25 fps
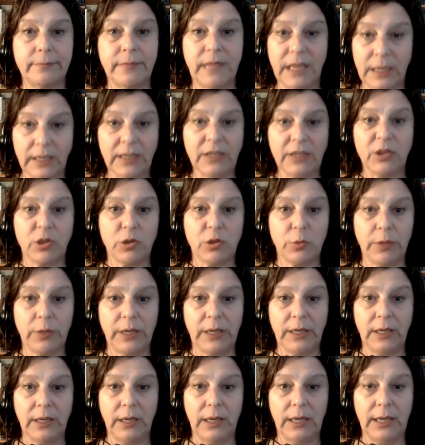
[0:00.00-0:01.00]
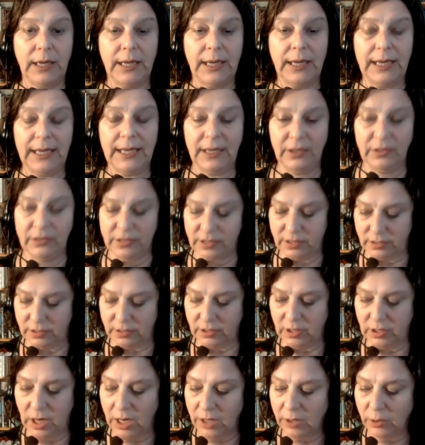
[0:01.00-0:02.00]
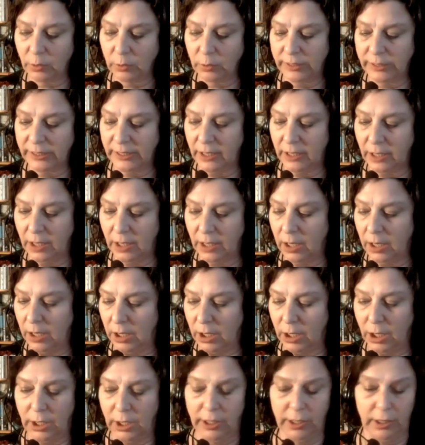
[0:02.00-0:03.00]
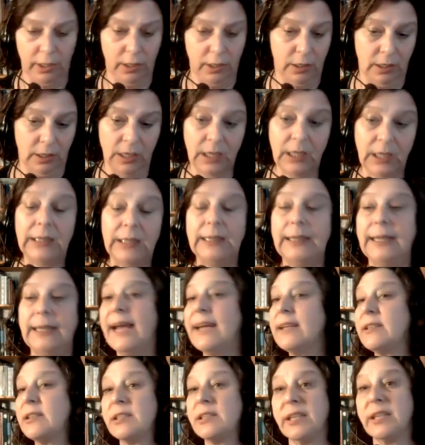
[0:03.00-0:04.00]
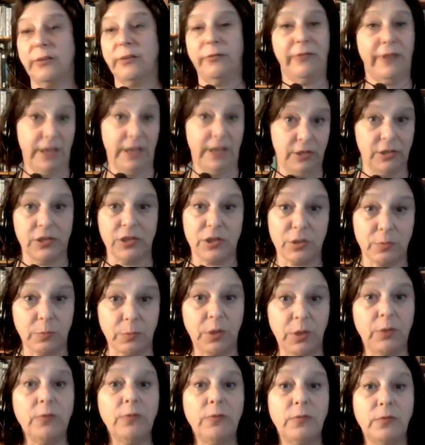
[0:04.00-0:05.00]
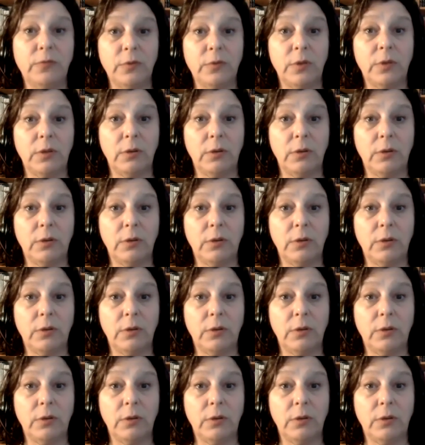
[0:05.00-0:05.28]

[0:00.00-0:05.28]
in history is not only a classic fascist move,